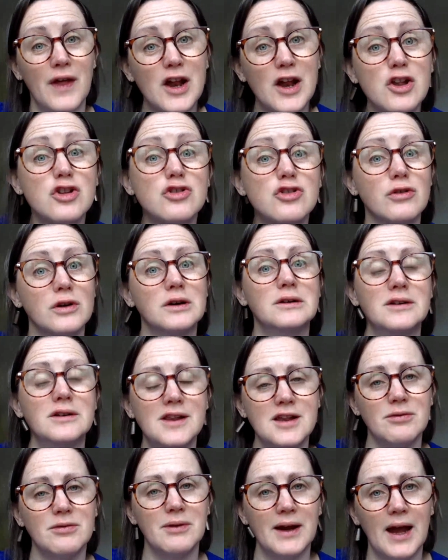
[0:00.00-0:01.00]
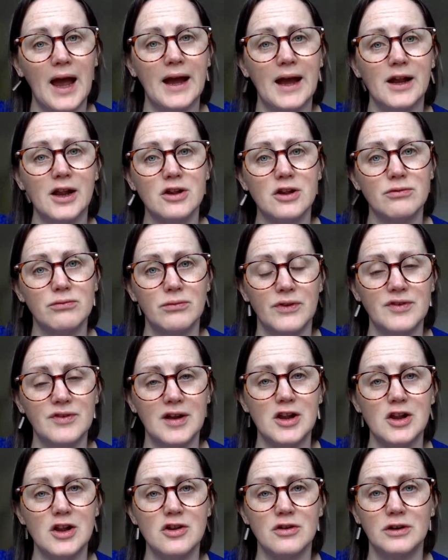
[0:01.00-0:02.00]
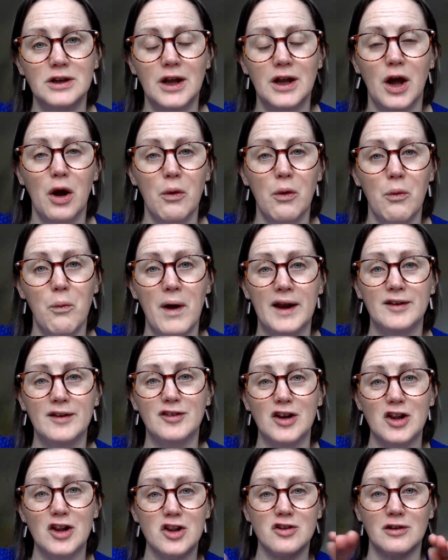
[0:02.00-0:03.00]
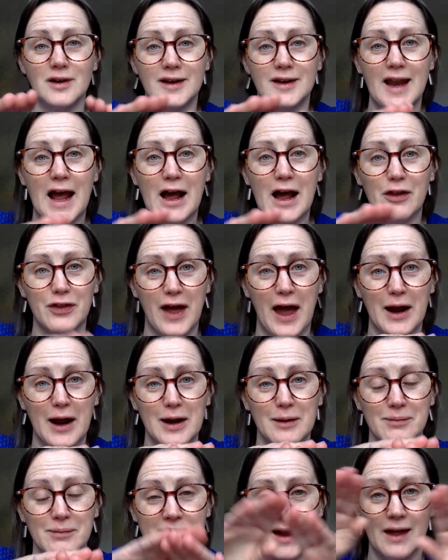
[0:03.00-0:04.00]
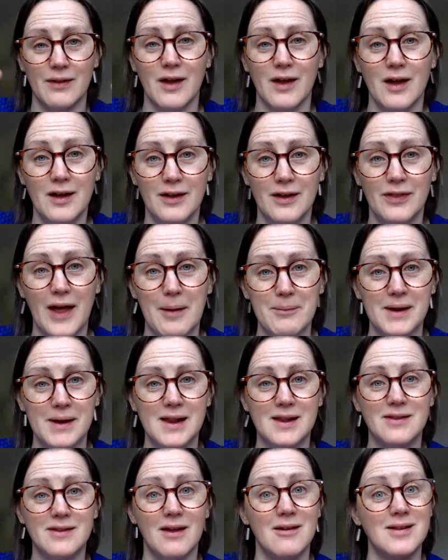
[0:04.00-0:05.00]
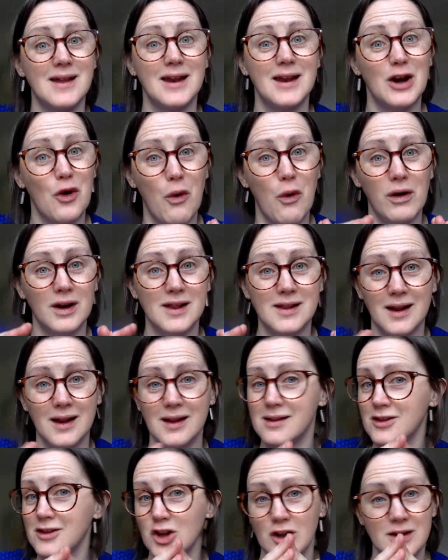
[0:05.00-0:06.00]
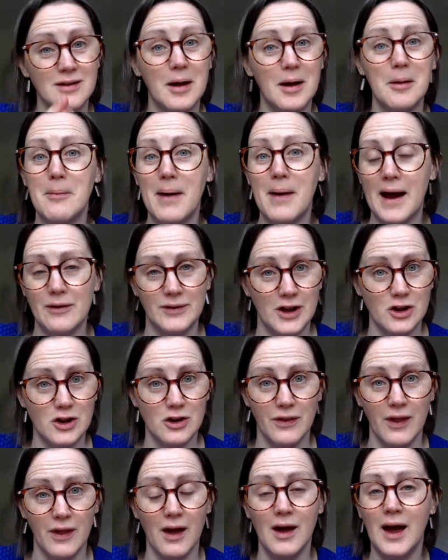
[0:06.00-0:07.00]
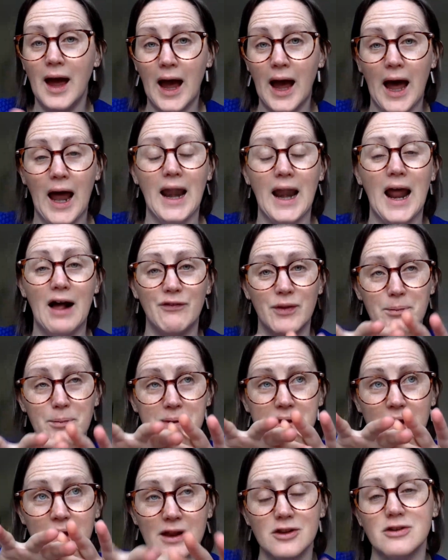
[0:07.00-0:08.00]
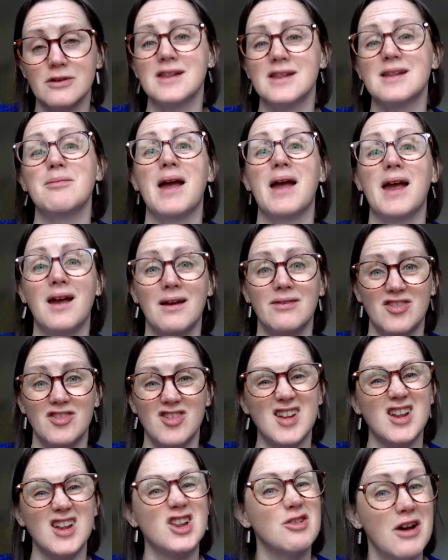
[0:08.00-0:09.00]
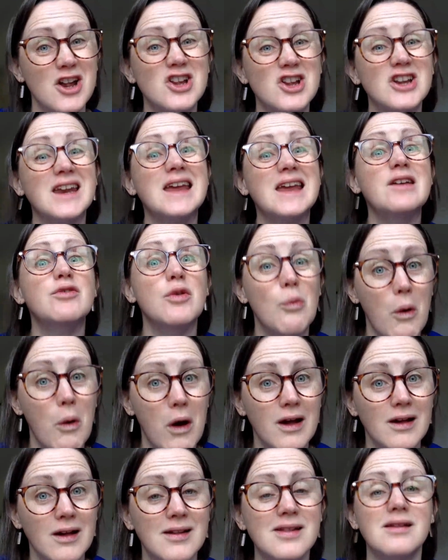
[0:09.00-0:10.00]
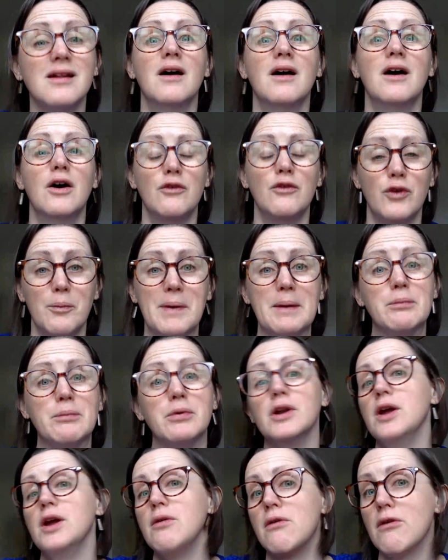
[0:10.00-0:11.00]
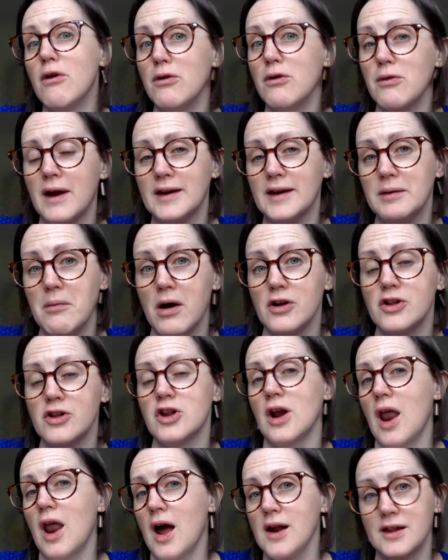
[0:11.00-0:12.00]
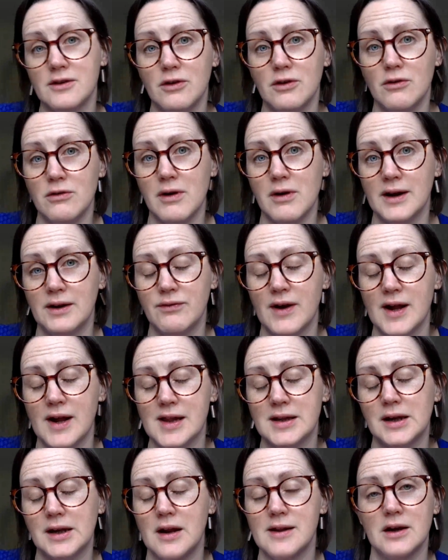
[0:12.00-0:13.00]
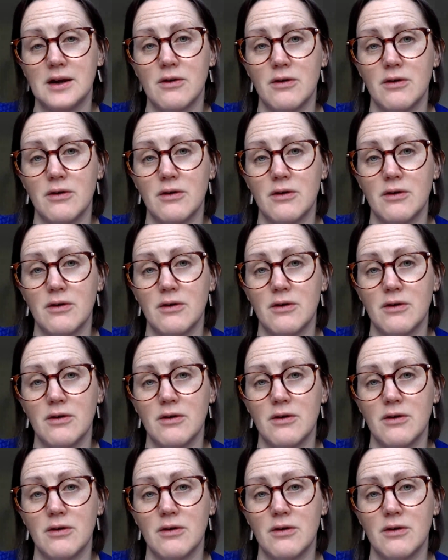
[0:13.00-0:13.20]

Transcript: or they struggle to engage with digital, when digital and healthcare come together, that means those inequalities just compound each other and have the potential to make the situation even worse for people who are already marginalised and already facing those